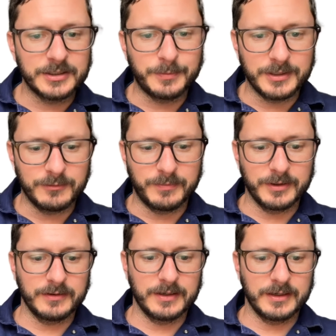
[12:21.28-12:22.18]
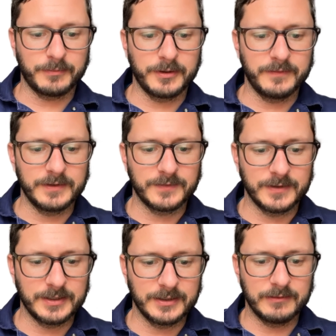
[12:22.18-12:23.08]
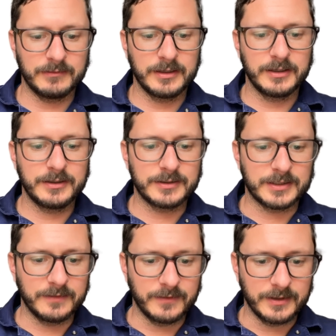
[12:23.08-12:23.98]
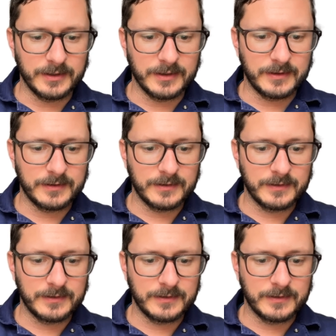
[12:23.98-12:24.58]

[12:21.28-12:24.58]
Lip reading: the GPT we built in a previous video. Just given